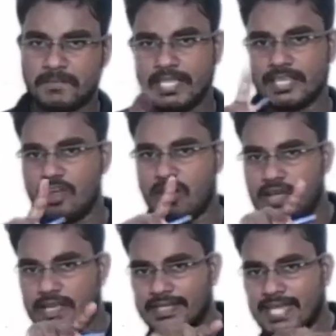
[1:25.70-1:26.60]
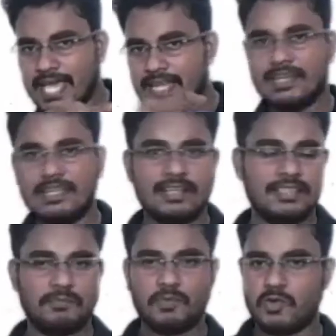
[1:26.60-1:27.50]
It directly run
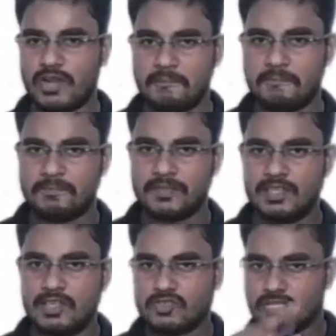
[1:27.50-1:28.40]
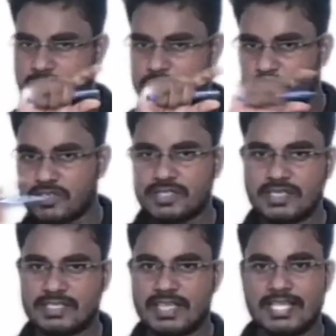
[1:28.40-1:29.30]
the program. So this
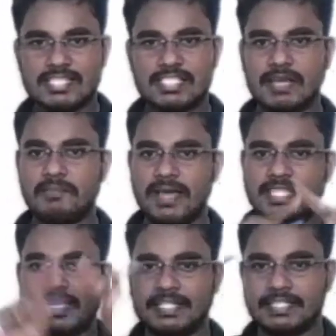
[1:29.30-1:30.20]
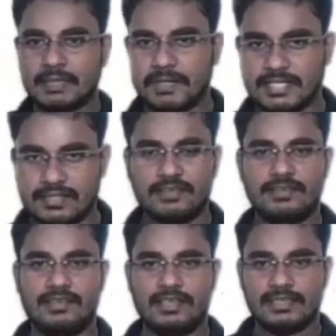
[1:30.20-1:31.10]
process is done by the interpreter.
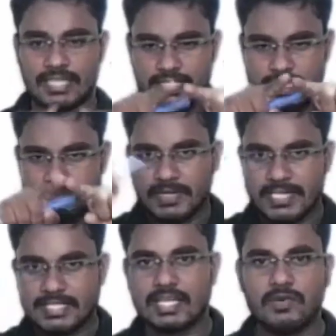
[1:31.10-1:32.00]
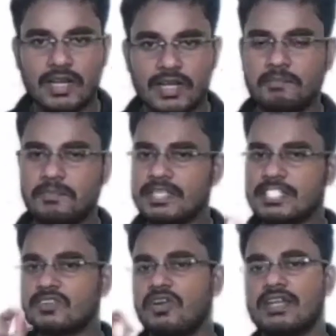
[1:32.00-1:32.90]
That complete cover up is
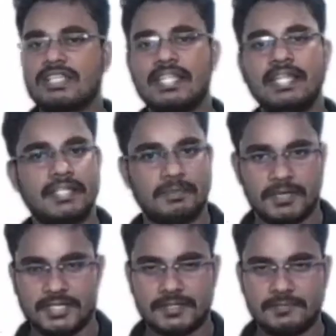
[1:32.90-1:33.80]
called as an interpreter.